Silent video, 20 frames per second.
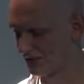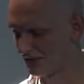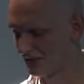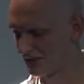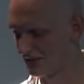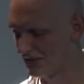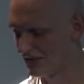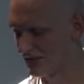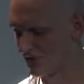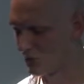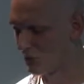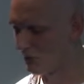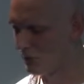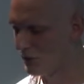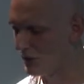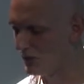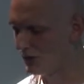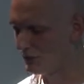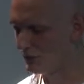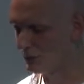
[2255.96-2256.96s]
it's
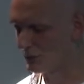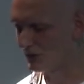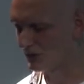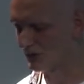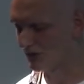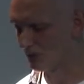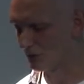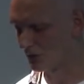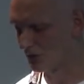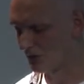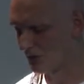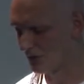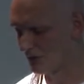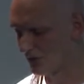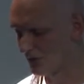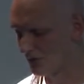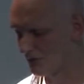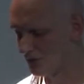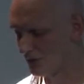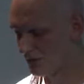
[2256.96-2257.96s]
repeatable, something
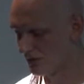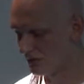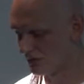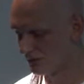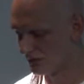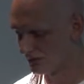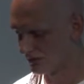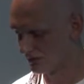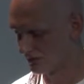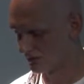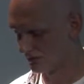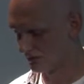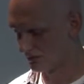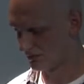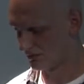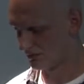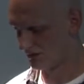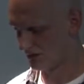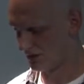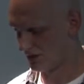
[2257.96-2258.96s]
that can be
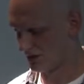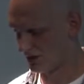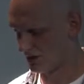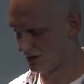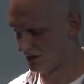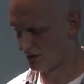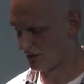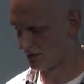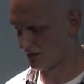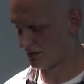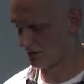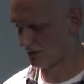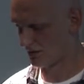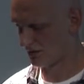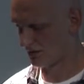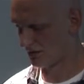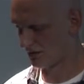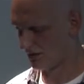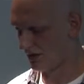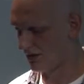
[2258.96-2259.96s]

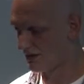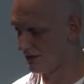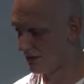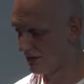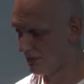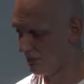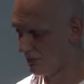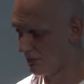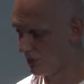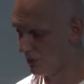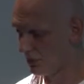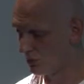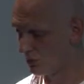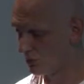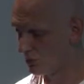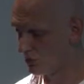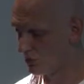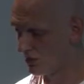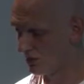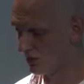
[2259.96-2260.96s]
uh, easily be
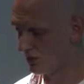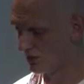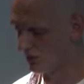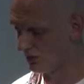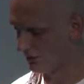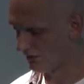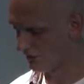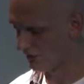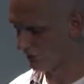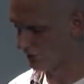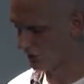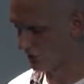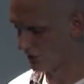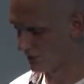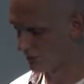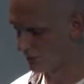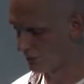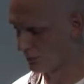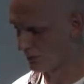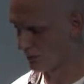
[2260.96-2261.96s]
used in, in further
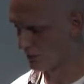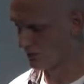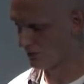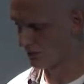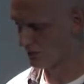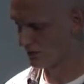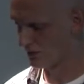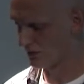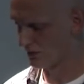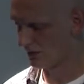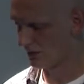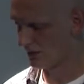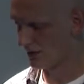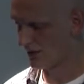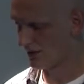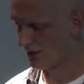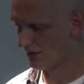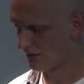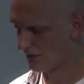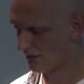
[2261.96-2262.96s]
exploits,
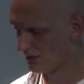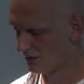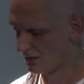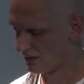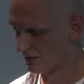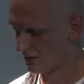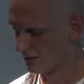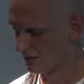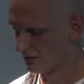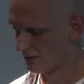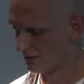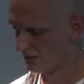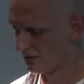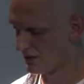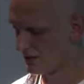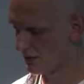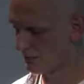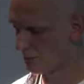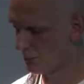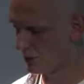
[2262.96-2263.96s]
like
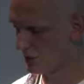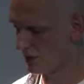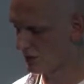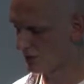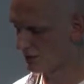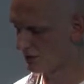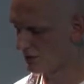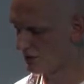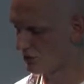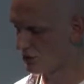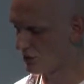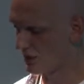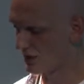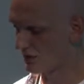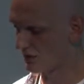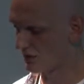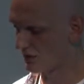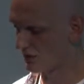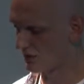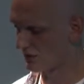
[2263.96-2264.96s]
this part is
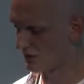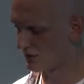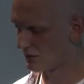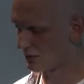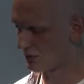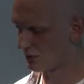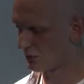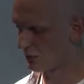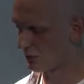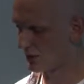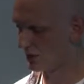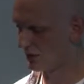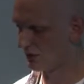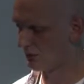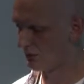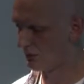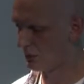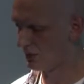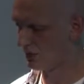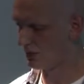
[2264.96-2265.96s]
just all
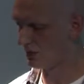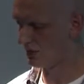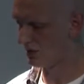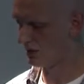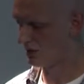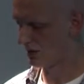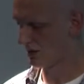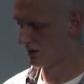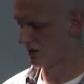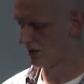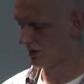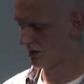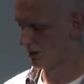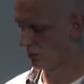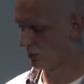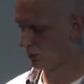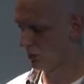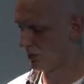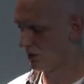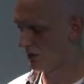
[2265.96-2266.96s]
written with the
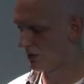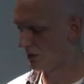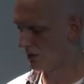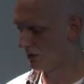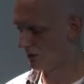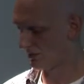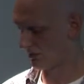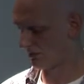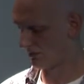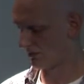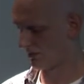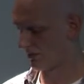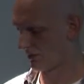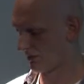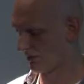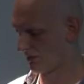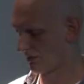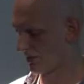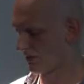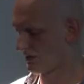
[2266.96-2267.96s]
with the
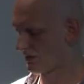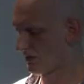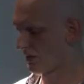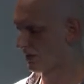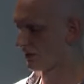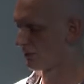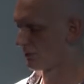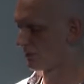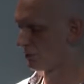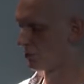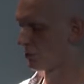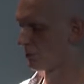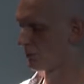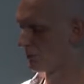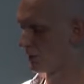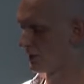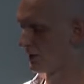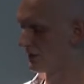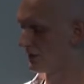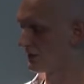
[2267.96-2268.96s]
exact
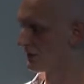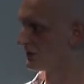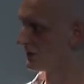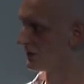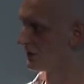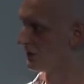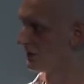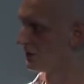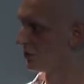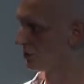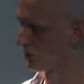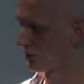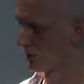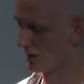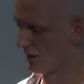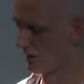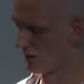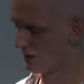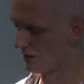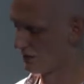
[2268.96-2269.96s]
four bytes in all
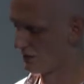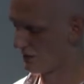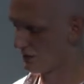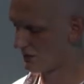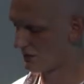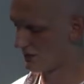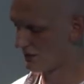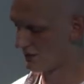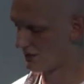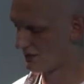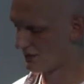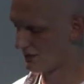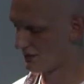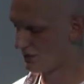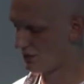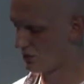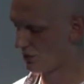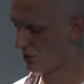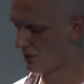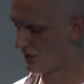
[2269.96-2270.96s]
cases.
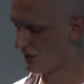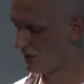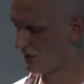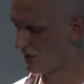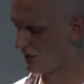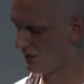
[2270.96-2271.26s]
So it's